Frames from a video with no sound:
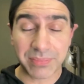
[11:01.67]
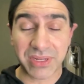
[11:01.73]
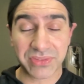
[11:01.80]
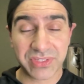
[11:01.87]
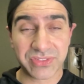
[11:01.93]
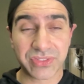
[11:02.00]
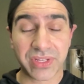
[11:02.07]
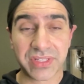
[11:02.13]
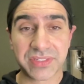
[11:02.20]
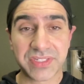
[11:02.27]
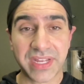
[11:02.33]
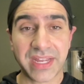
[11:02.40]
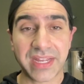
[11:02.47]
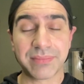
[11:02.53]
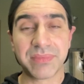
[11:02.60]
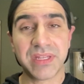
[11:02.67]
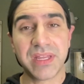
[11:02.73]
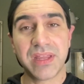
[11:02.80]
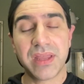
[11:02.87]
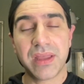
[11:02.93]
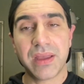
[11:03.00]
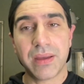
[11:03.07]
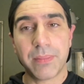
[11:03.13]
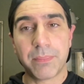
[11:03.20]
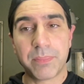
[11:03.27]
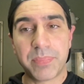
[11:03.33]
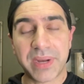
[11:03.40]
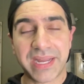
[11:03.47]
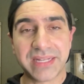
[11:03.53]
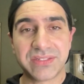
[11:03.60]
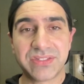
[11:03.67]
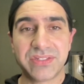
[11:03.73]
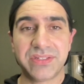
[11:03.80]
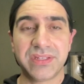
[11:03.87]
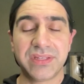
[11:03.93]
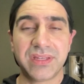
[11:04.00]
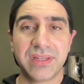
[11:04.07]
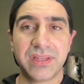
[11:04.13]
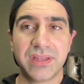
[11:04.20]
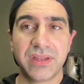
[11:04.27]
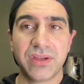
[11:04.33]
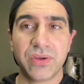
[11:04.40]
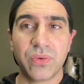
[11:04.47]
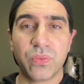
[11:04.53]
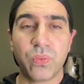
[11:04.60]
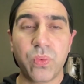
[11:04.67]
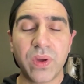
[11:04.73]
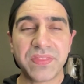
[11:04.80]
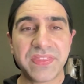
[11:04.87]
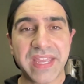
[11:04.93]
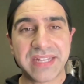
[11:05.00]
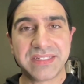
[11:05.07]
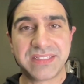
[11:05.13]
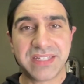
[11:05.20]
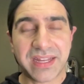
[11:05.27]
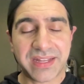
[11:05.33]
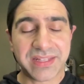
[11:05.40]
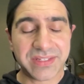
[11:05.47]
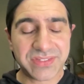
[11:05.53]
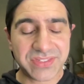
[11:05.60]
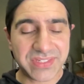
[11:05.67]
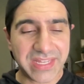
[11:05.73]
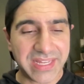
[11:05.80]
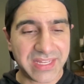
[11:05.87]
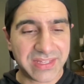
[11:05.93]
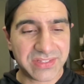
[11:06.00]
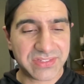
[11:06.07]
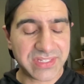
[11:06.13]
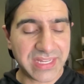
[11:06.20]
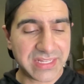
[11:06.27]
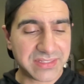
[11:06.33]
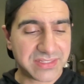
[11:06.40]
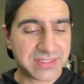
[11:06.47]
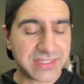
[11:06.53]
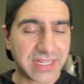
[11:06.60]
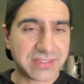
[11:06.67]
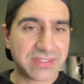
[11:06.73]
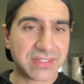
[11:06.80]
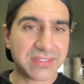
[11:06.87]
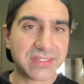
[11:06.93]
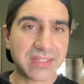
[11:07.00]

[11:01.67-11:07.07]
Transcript: about this all the time. But what that does is it sets